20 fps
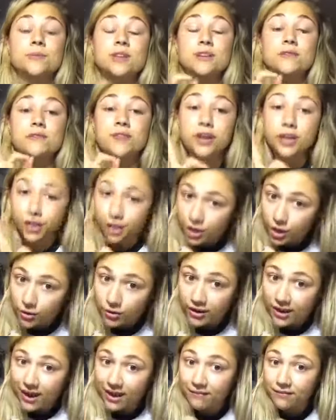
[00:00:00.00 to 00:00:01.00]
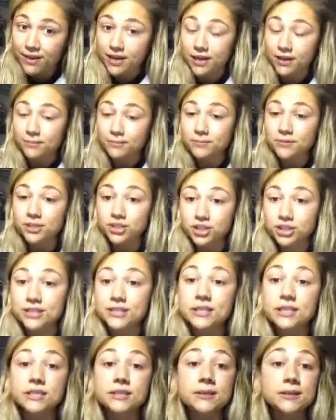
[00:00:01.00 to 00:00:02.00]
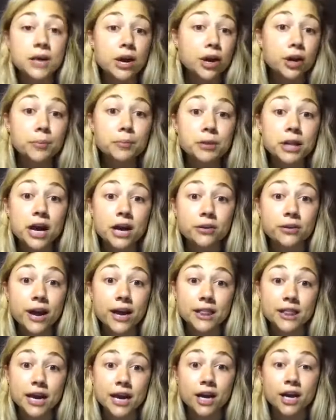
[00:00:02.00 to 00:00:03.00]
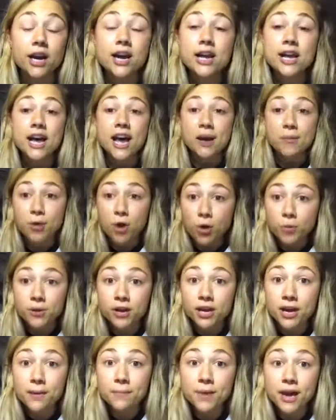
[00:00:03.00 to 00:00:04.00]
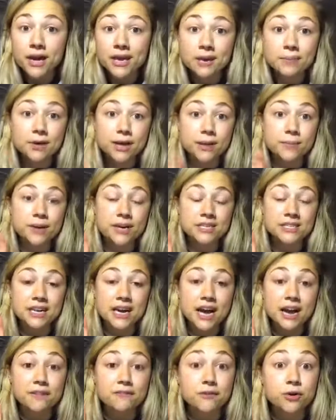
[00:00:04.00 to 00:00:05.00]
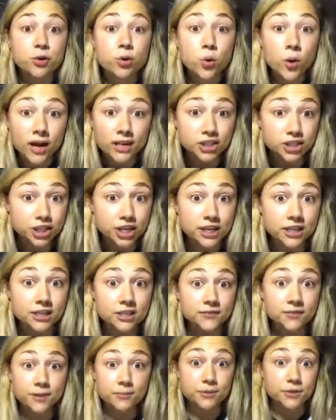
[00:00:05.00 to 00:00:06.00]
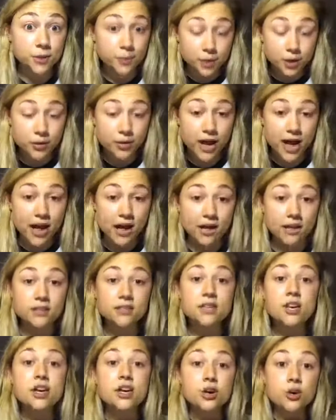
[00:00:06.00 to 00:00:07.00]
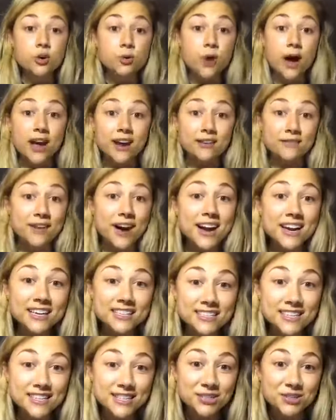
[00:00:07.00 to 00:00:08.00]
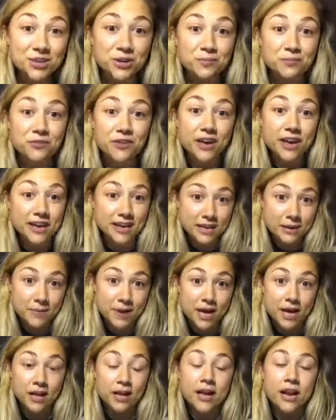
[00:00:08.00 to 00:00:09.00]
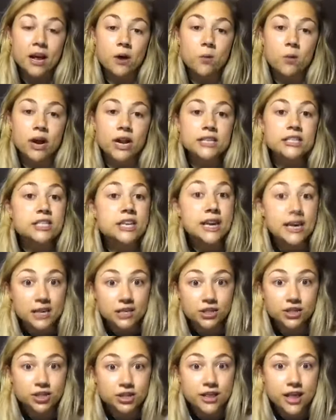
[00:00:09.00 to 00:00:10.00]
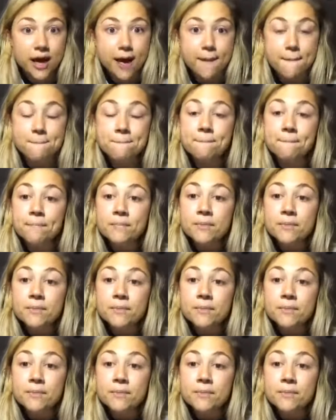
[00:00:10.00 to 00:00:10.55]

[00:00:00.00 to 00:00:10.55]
very low in caffeine. Just a little subtle plug right there. I'm opening up my email because I got a few questions from some of you gals who I invited to this group via email, and I wanted to answer them.